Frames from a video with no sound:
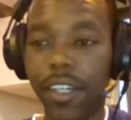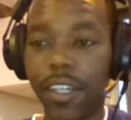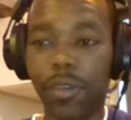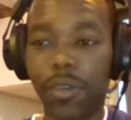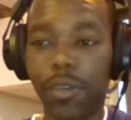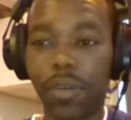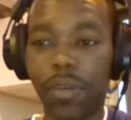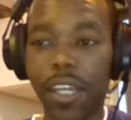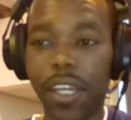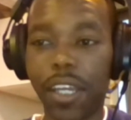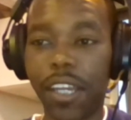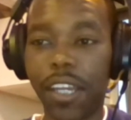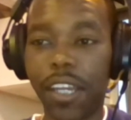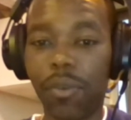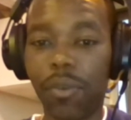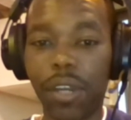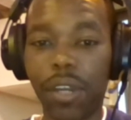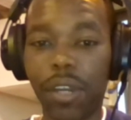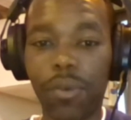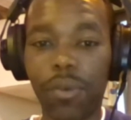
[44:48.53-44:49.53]
when
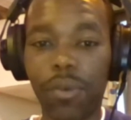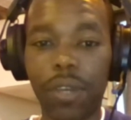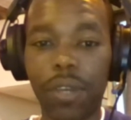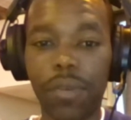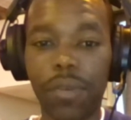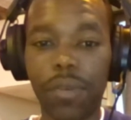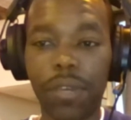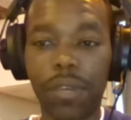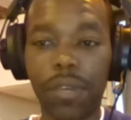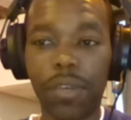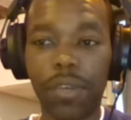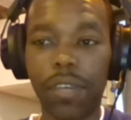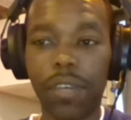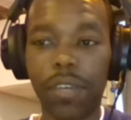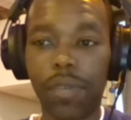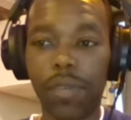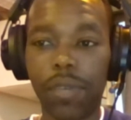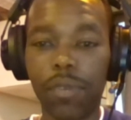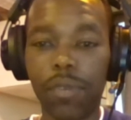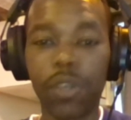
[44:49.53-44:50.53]
when when when when
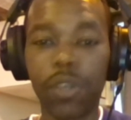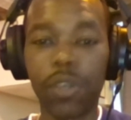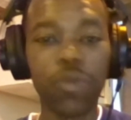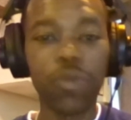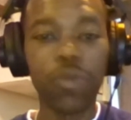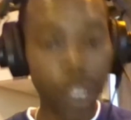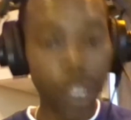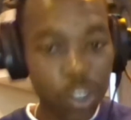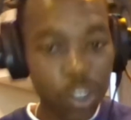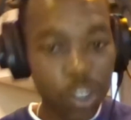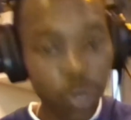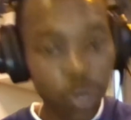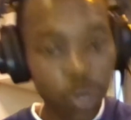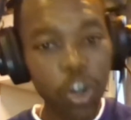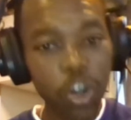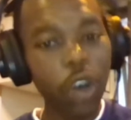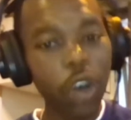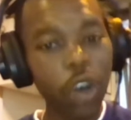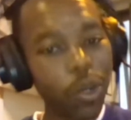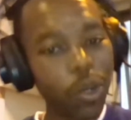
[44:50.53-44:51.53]
when when, when you
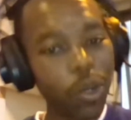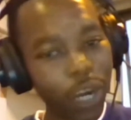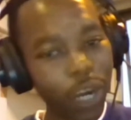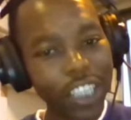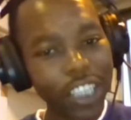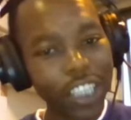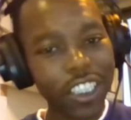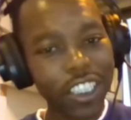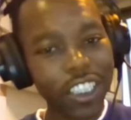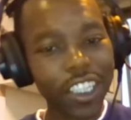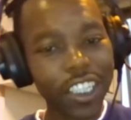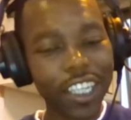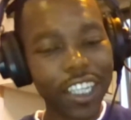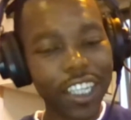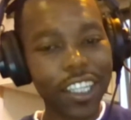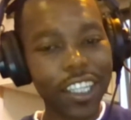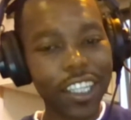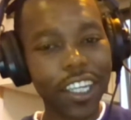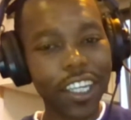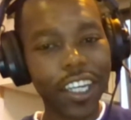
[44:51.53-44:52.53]
go and watch
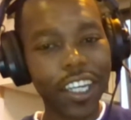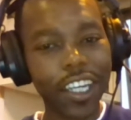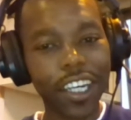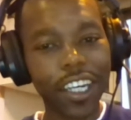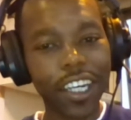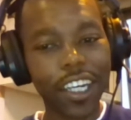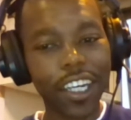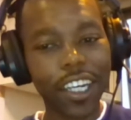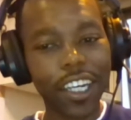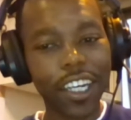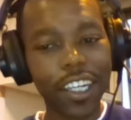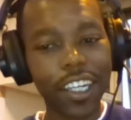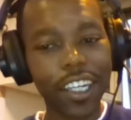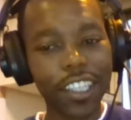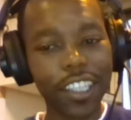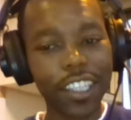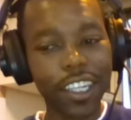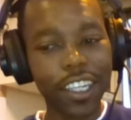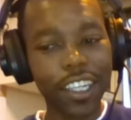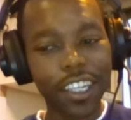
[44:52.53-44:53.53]
the
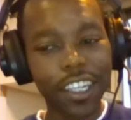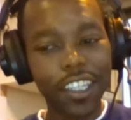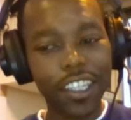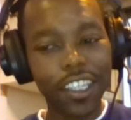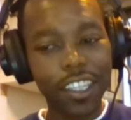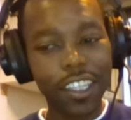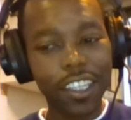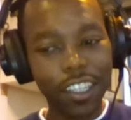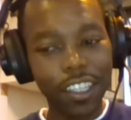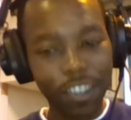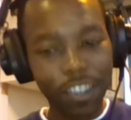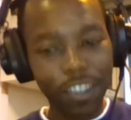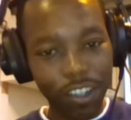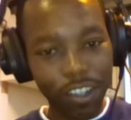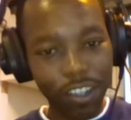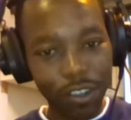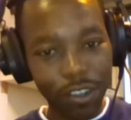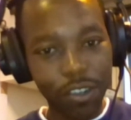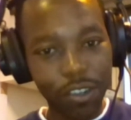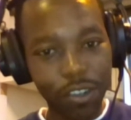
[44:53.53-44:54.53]
the
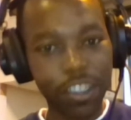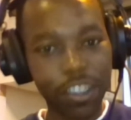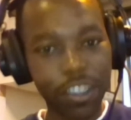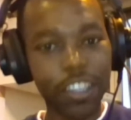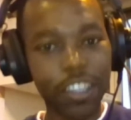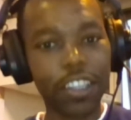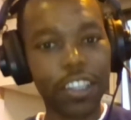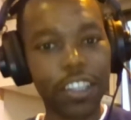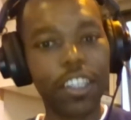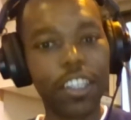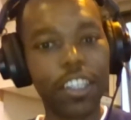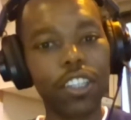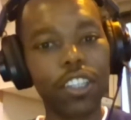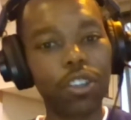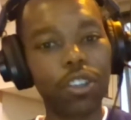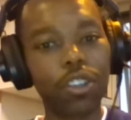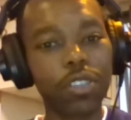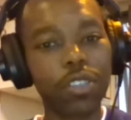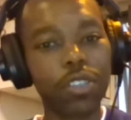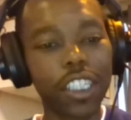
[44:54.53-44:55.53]
you know the, the,
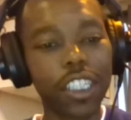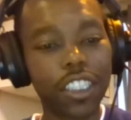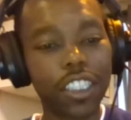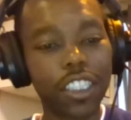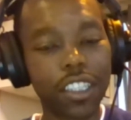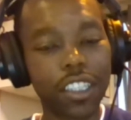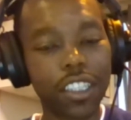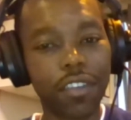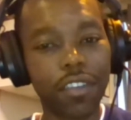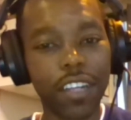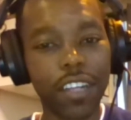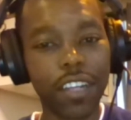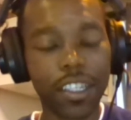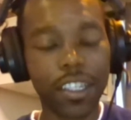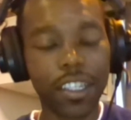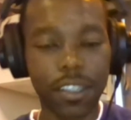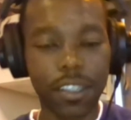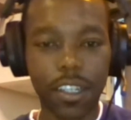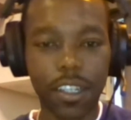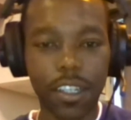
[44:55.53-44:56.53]
shows that she's given us
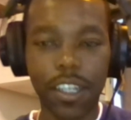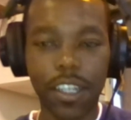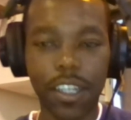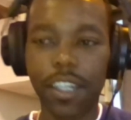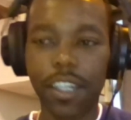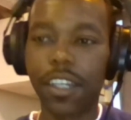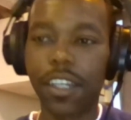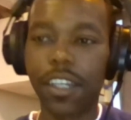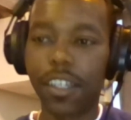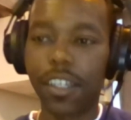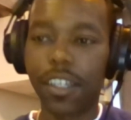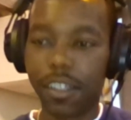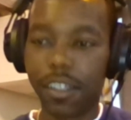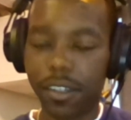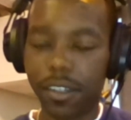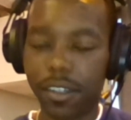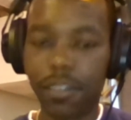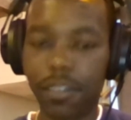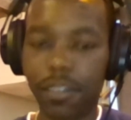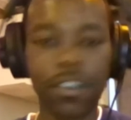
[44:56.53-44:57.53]

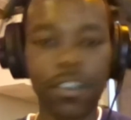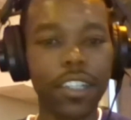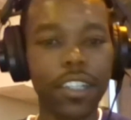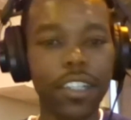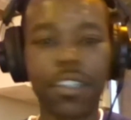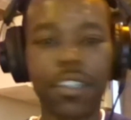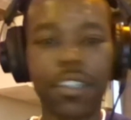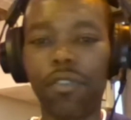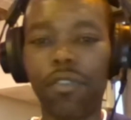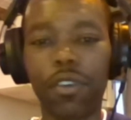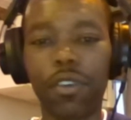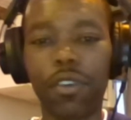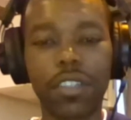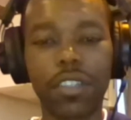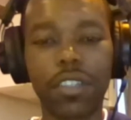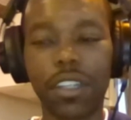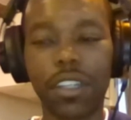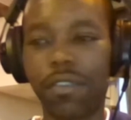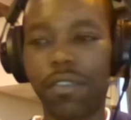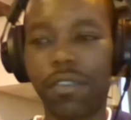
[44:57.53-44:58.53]
you're gonna see for
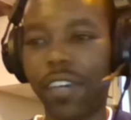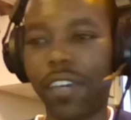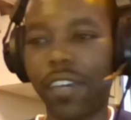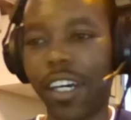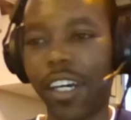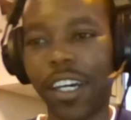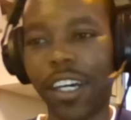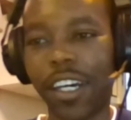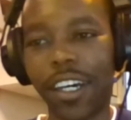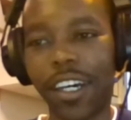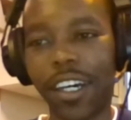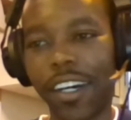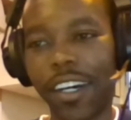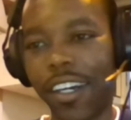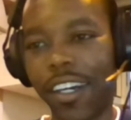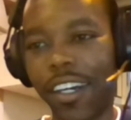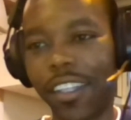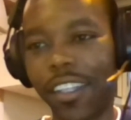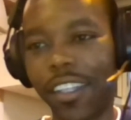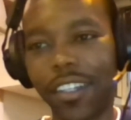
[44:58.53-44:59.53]
yourself. Ah,
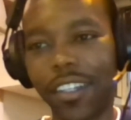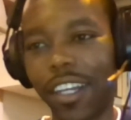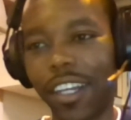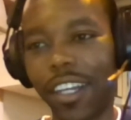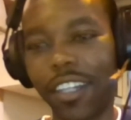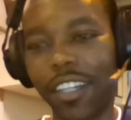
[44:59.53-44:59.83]
uh, this lady's